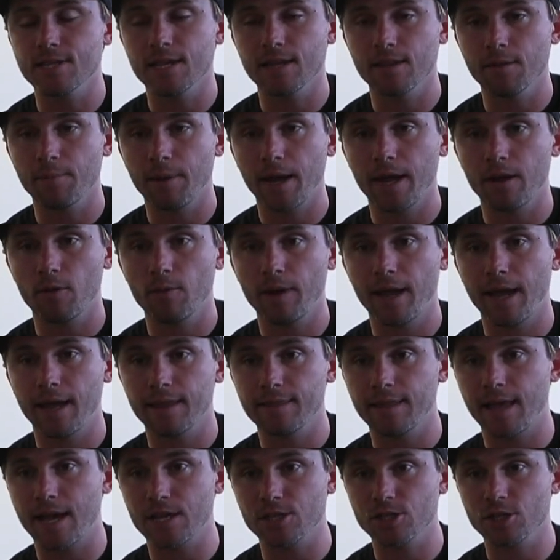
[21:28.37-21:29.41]
say the bike we
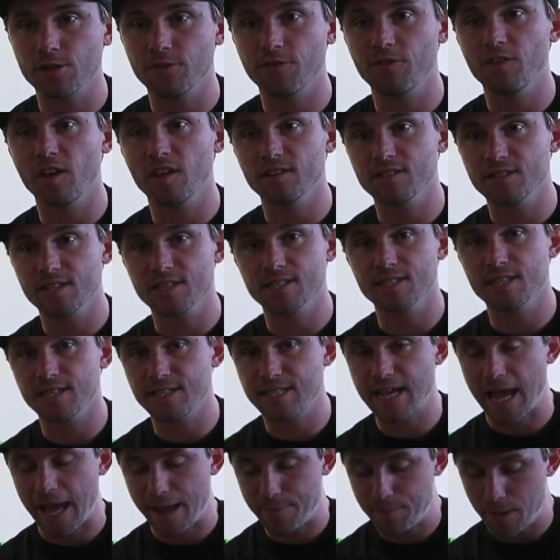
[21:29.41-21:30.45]
had last year felt just a
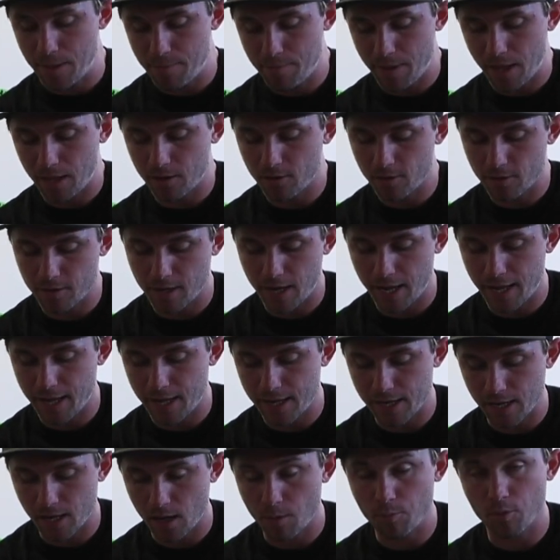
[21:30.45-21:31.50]
tad bit better, and I
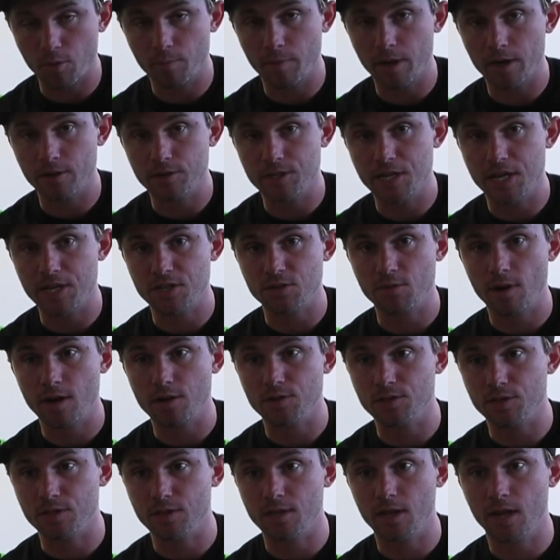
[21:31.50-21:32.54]
had a couple of my other test
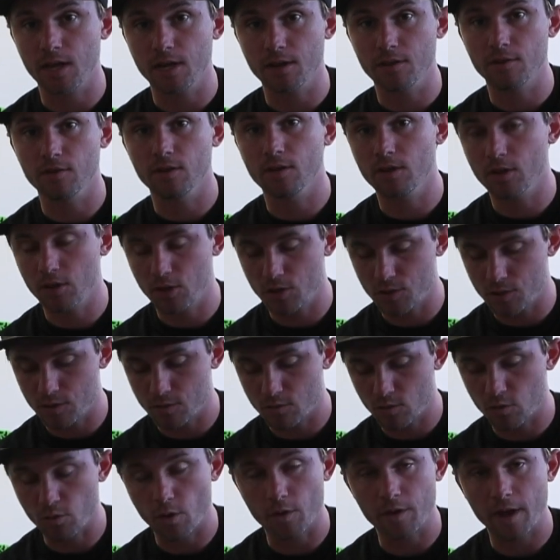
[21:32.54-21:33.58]
riders kind
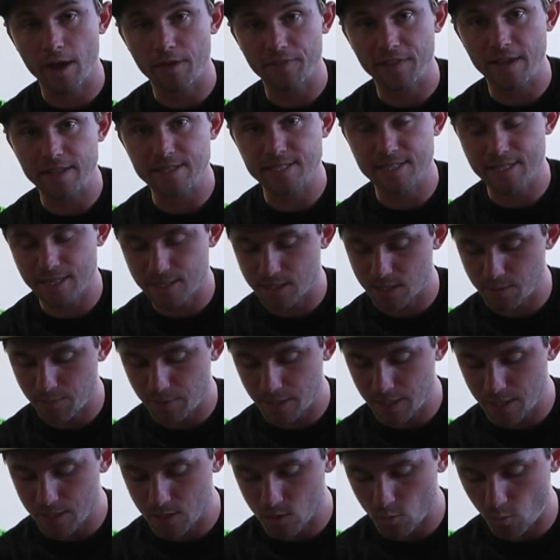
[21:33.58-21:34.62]
of throw out that
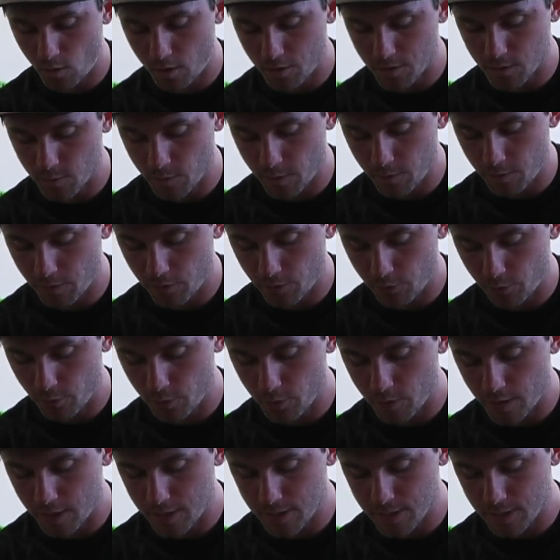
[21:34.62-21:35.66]
sentiment as well as we went
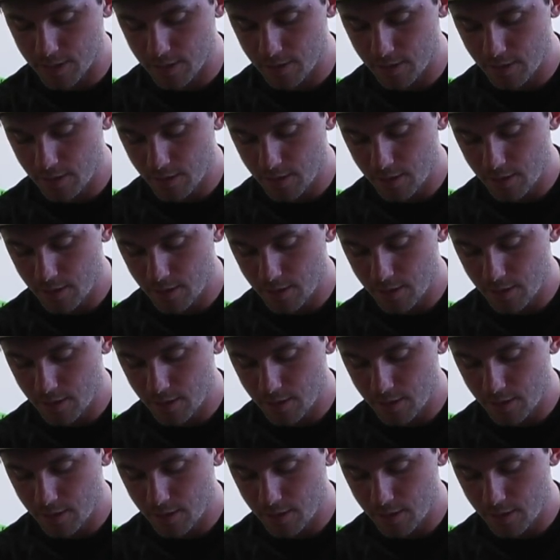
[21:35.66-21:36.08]
through this.